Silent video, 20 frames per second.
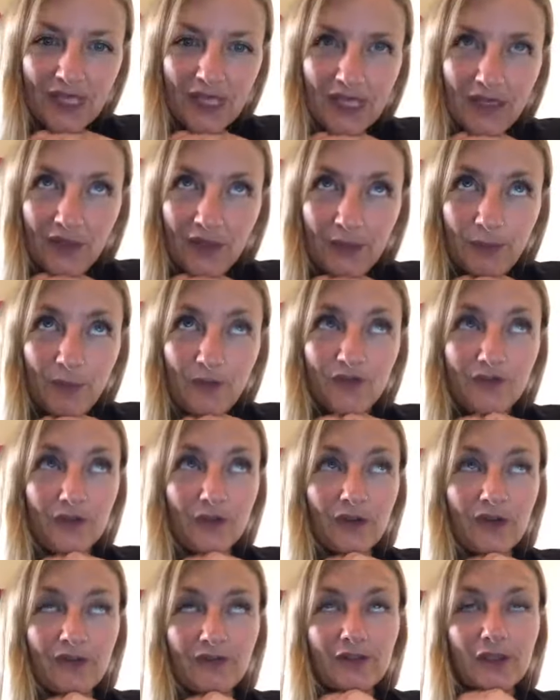and I'm
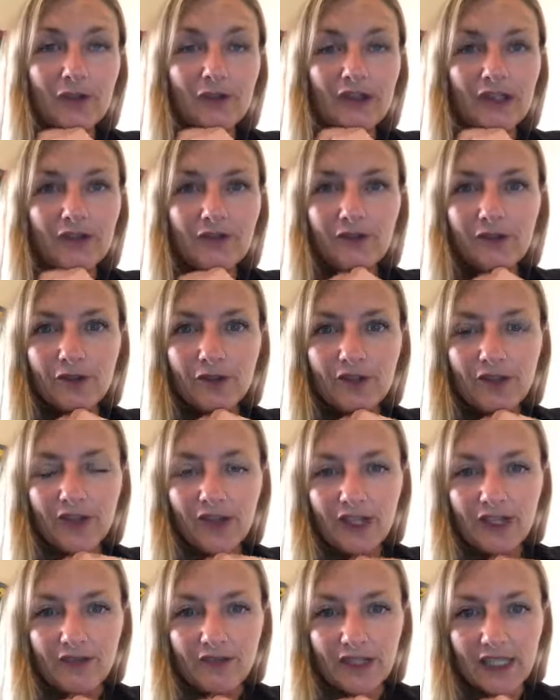forever grateful that
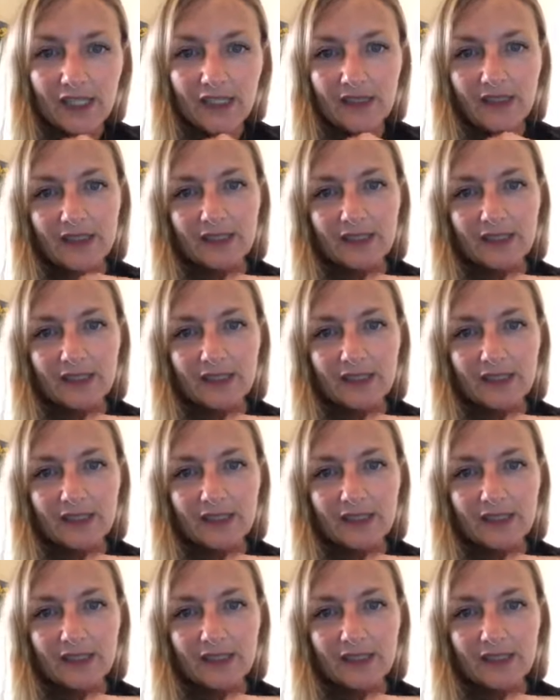I even had